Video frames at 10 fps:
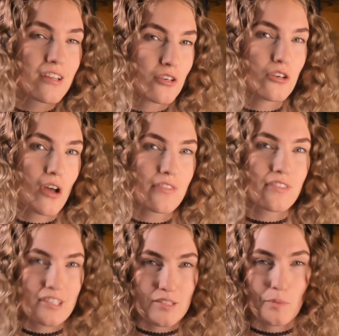Not
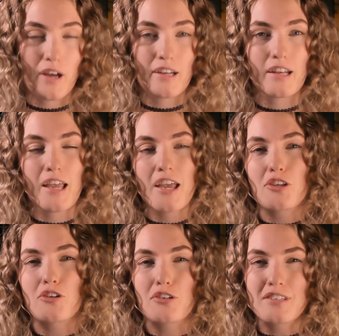this one.
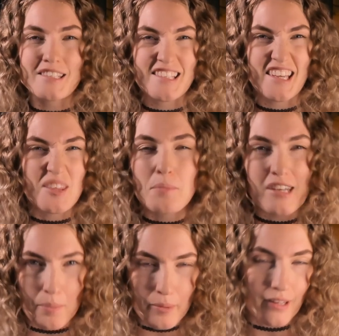You can see the
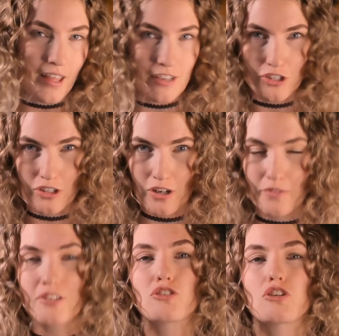manipulation of
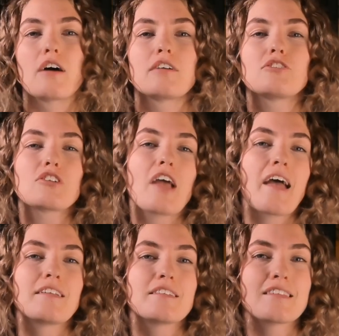the judge
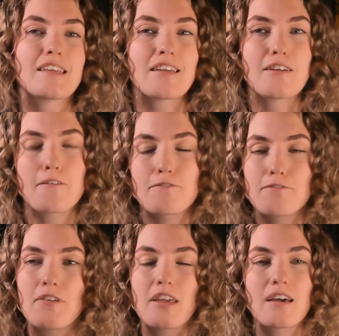and the
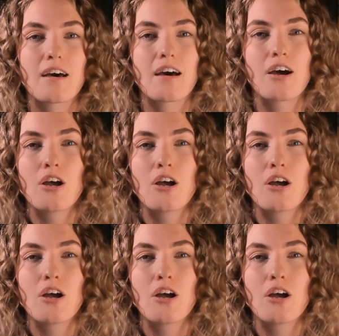fear,